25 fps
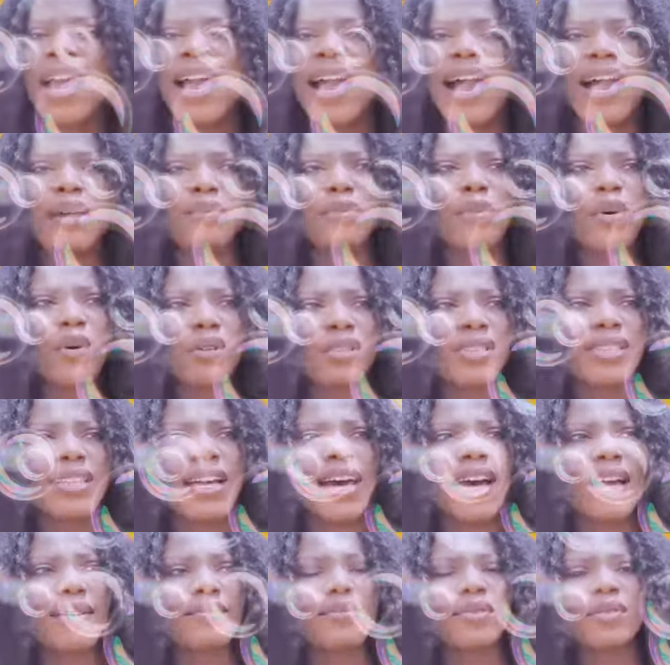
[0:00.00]
And most
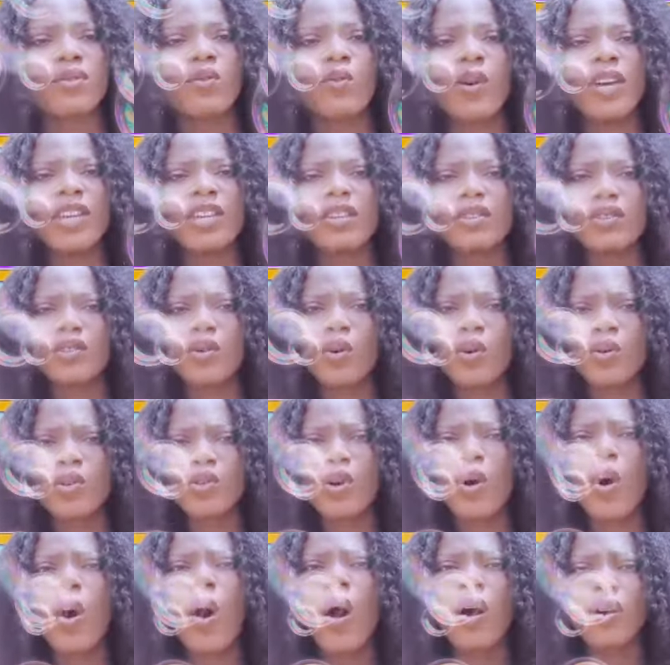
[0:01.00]
times when you know
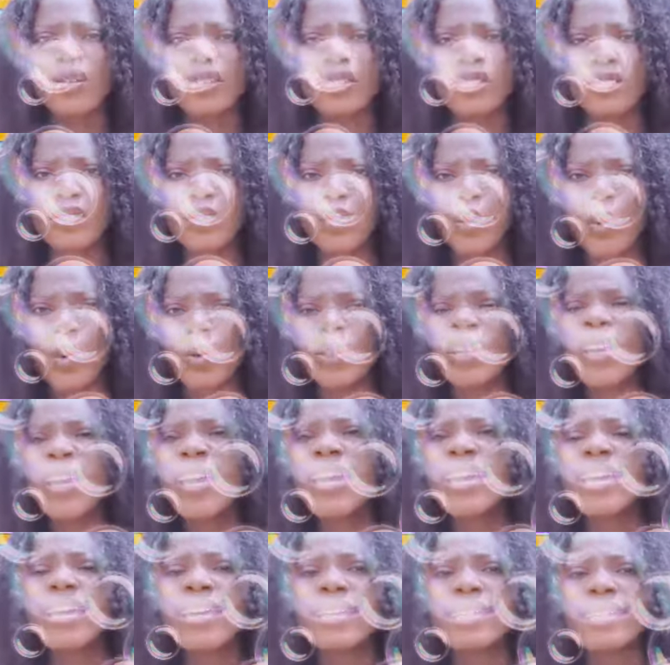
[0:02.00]
your undertone,
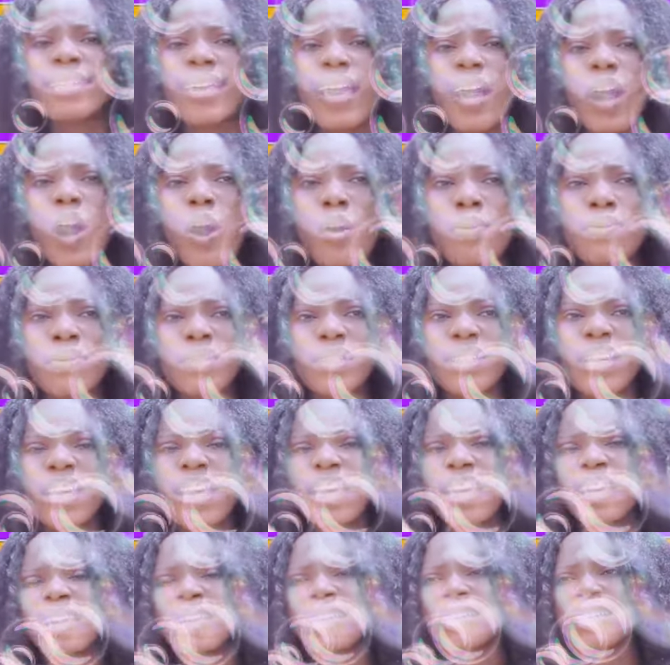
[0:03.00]
it helps
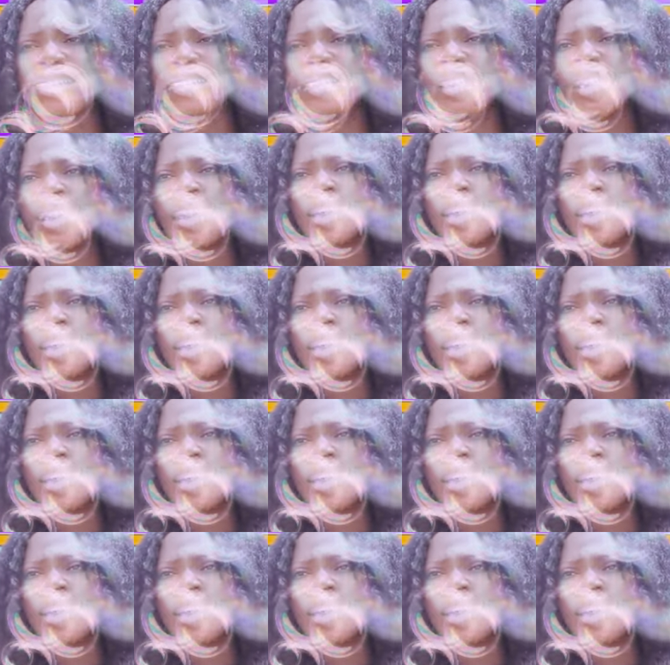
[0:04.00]
in